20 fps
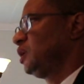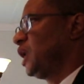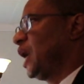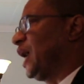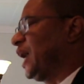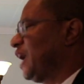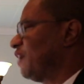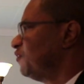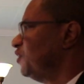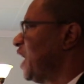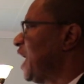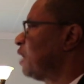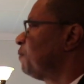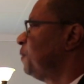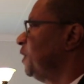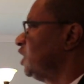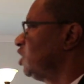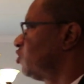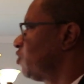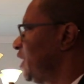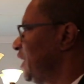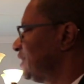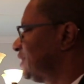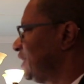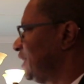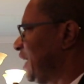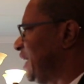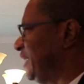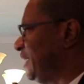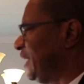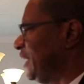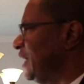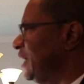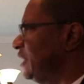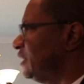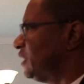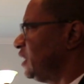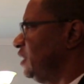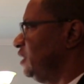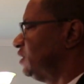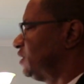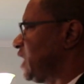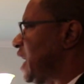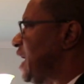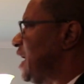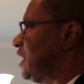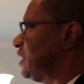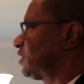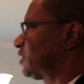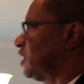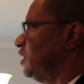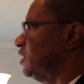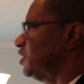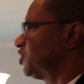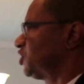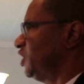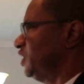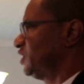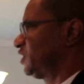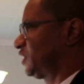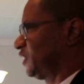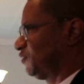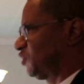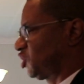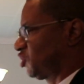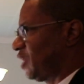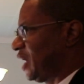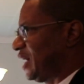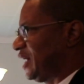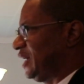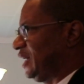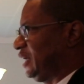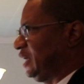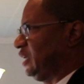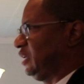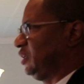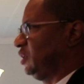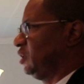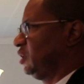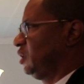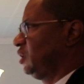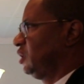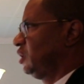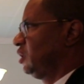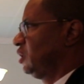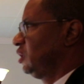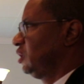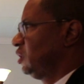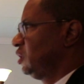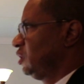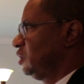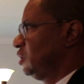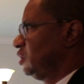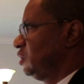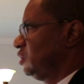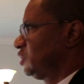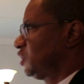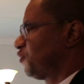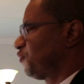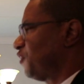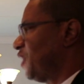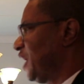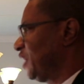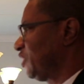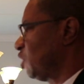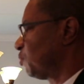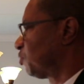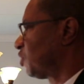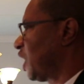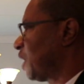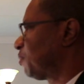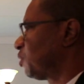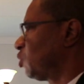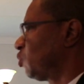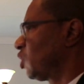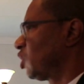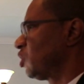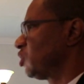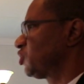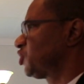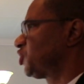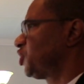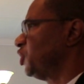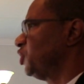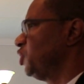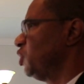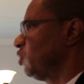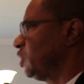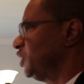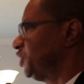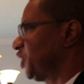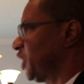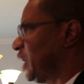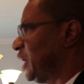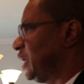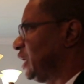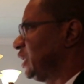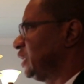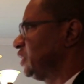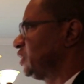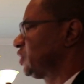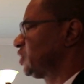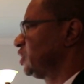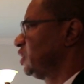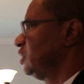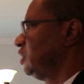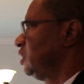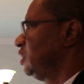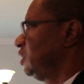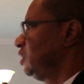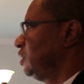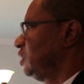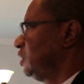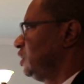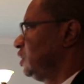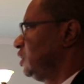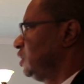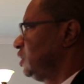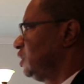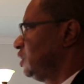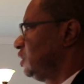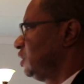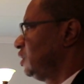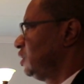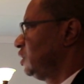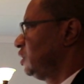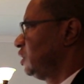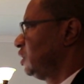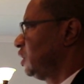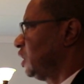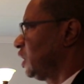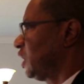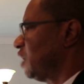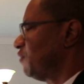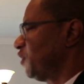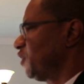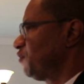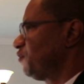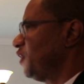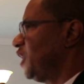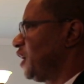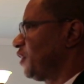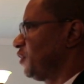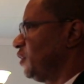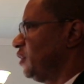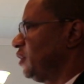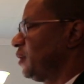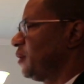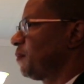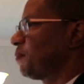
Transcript: I have not been granted an easy task in the sense of trying to find the proper words to eulogize a loving father,